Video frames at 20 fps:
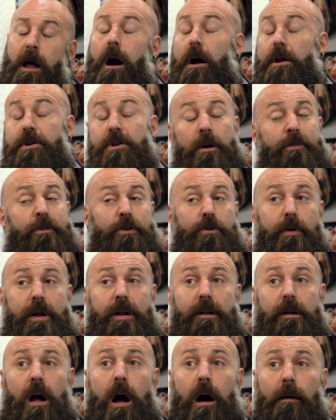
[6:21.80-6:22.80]
Another
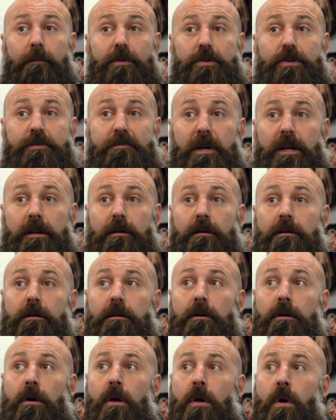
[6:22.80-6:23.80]
great accomplishment
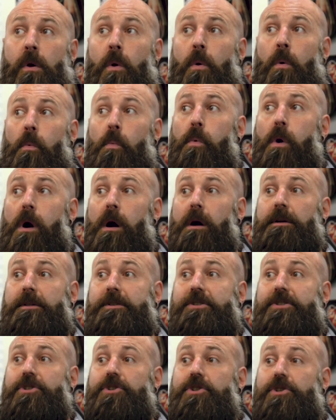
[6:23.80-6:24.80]

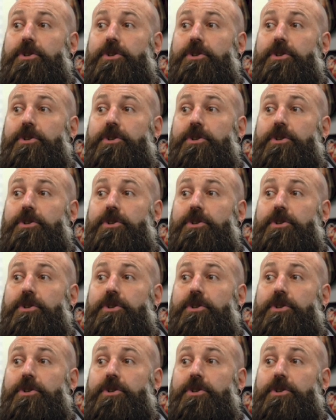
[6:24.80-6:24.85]
was